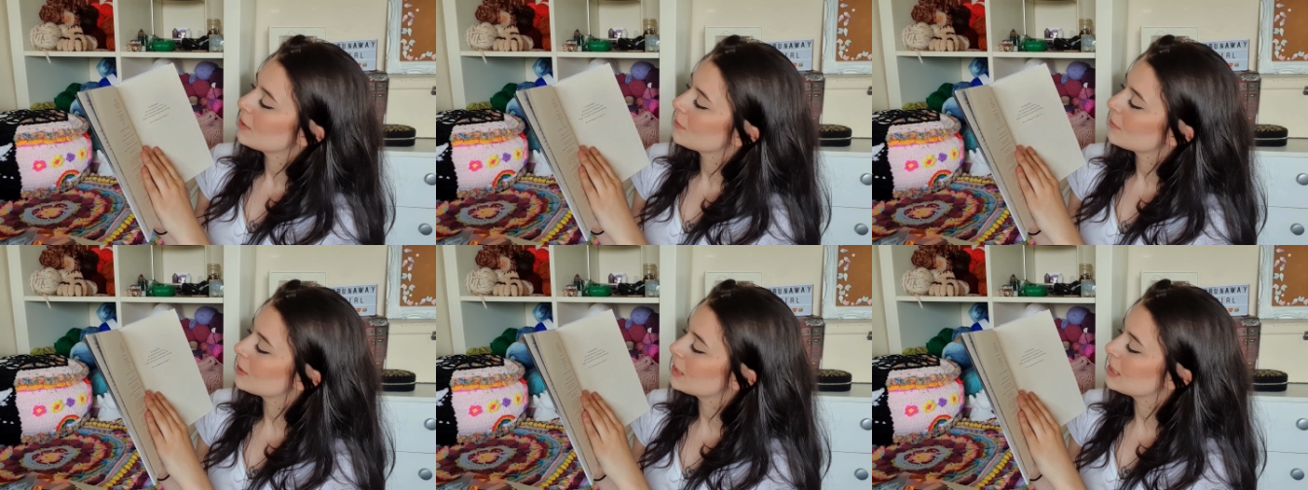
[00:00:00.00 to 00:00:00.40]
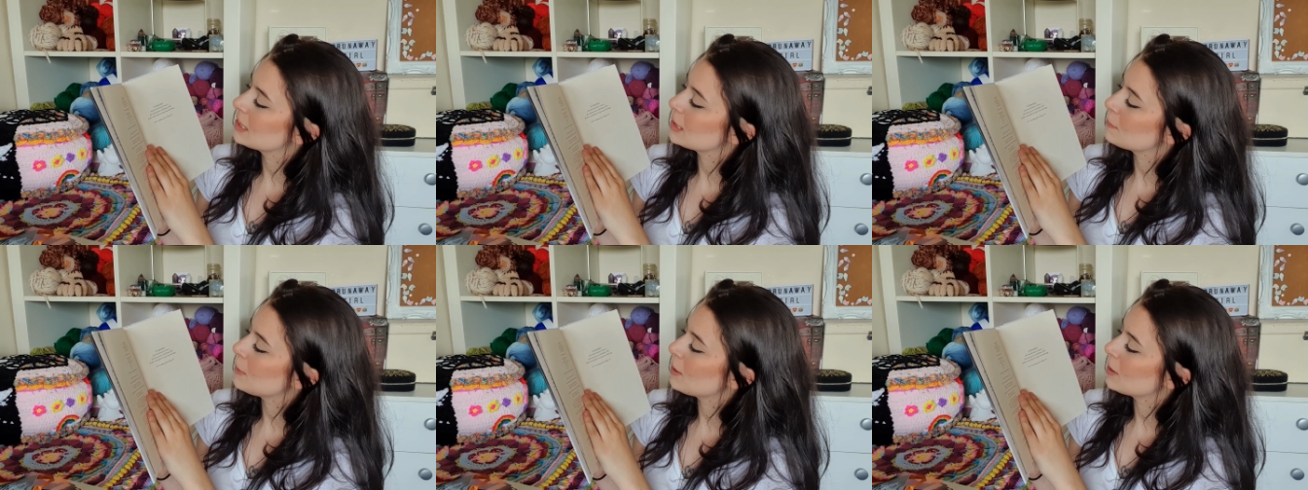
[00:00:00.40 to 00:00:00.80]
For
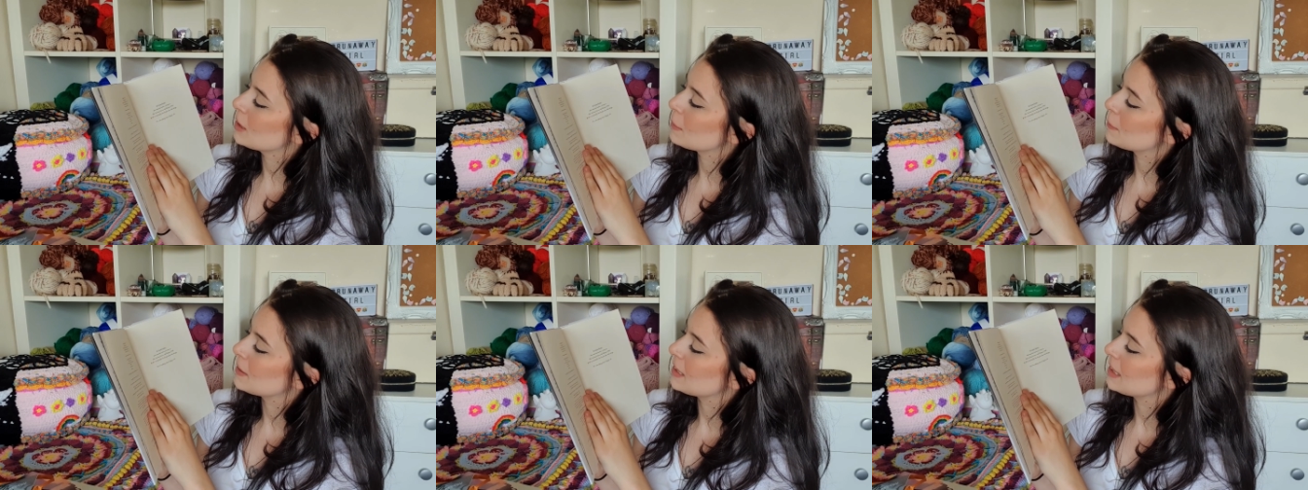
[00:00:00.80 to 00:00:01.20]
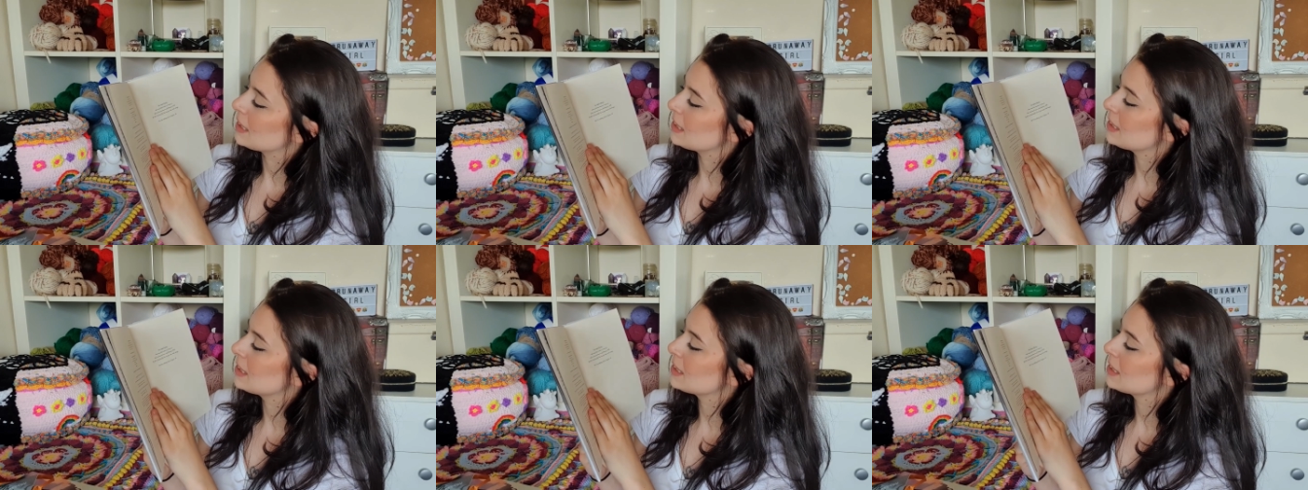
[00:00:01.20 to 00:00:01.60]
Isabel
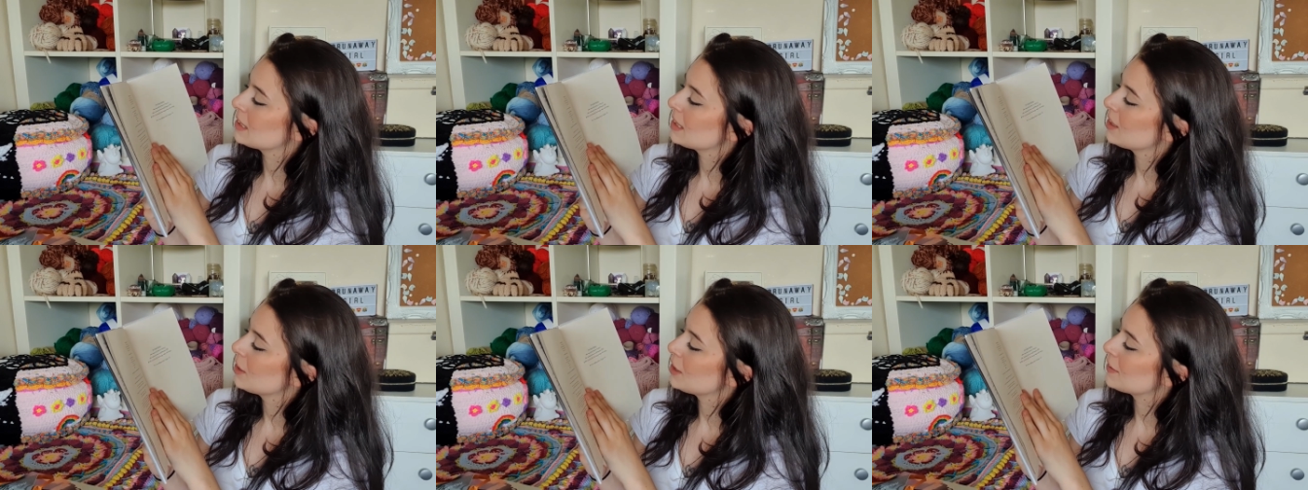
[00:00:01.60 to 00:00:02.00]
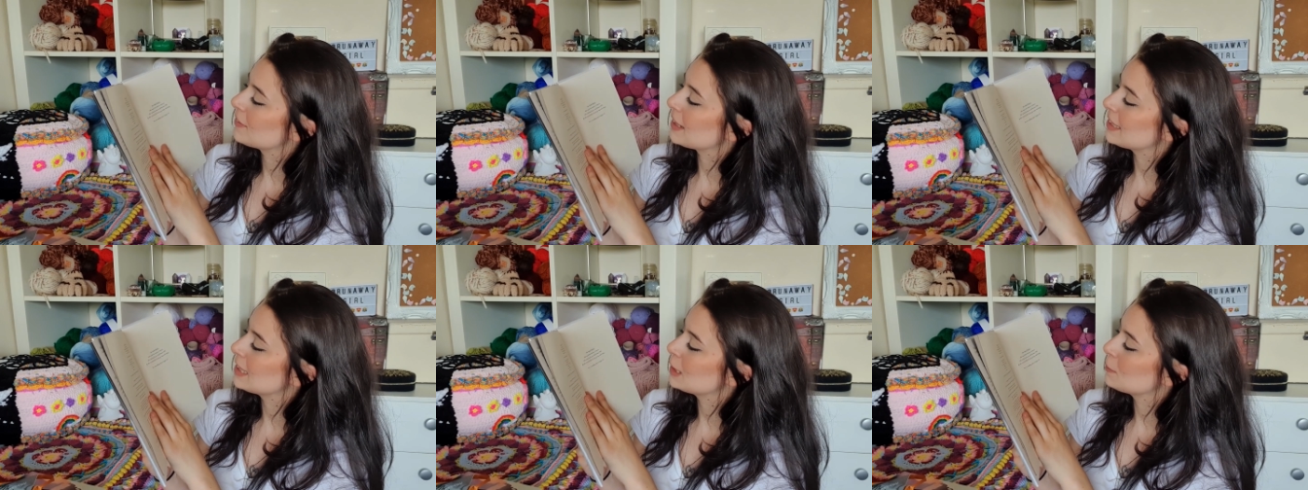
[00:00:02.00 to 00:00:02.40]
Ibanez, who
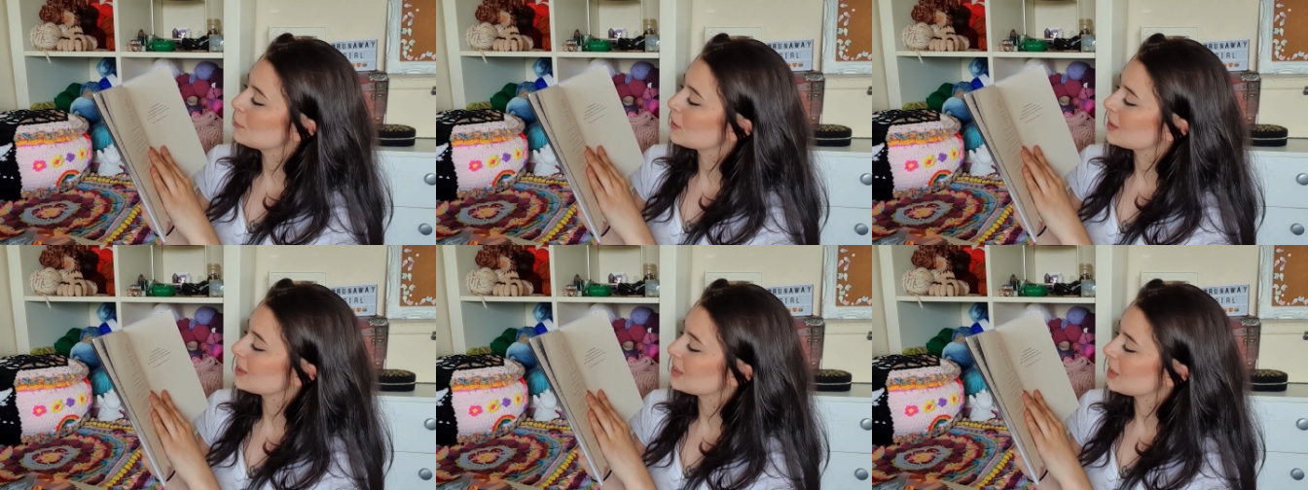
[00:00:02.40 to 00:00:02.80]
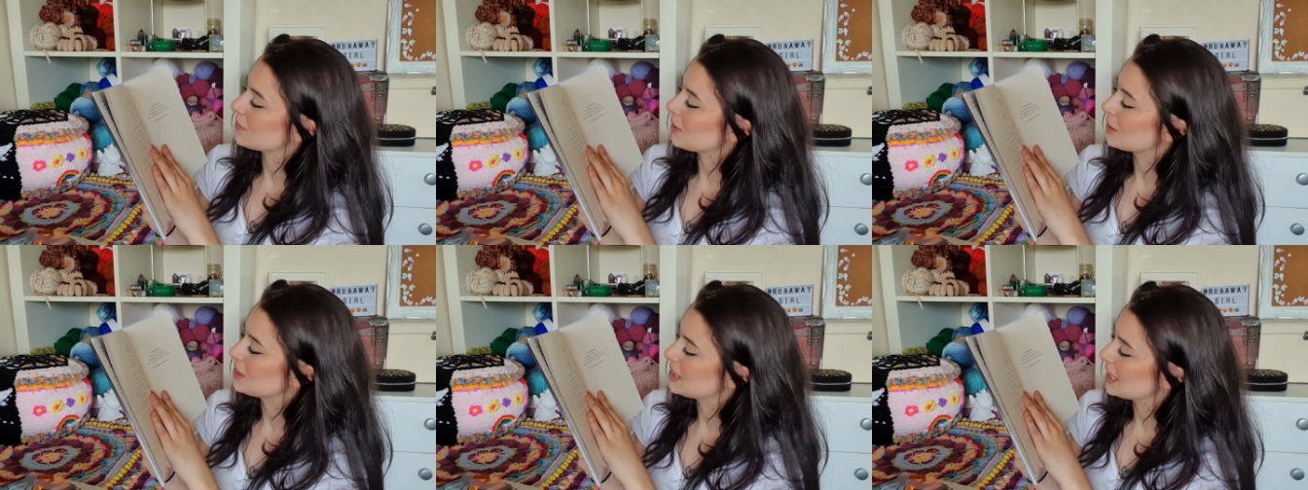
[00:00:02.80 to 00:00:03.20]
read this book as I
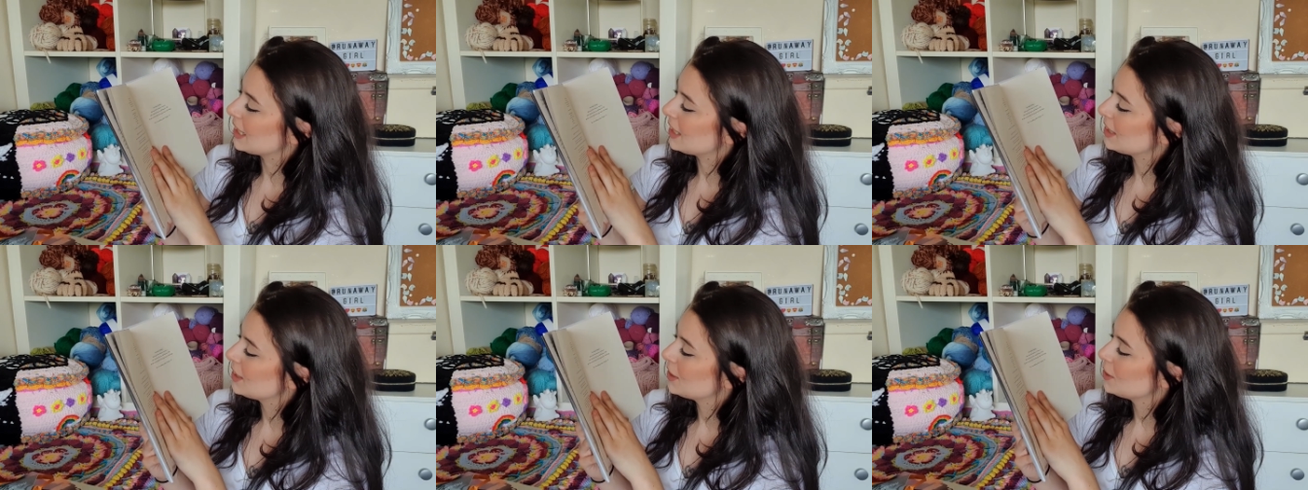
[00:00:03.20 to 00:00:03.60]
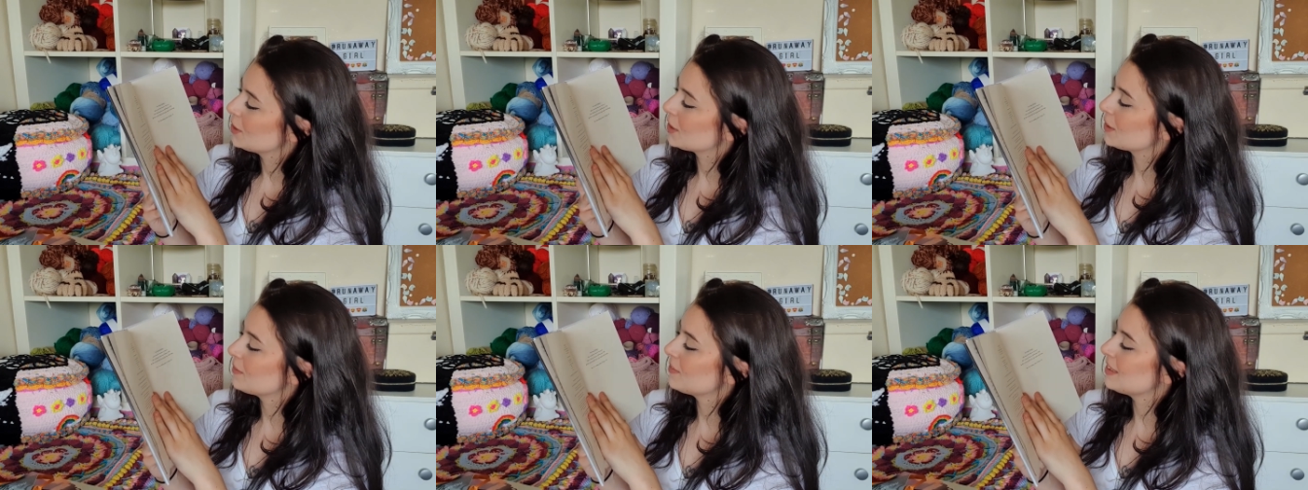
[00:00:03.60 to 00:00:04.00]
wrote it, who
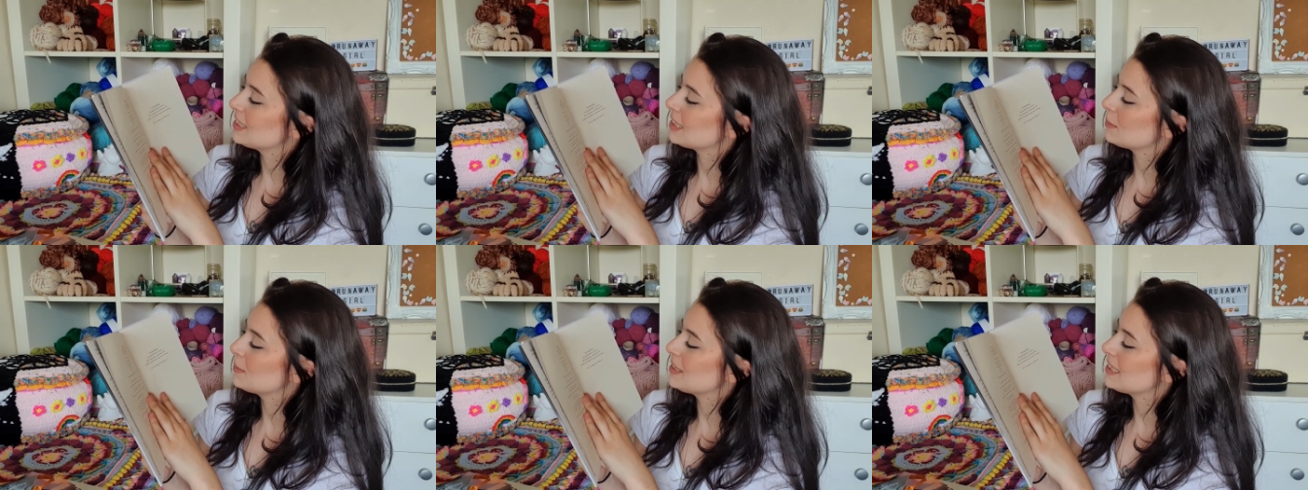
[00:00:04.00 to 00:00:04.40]
convinced me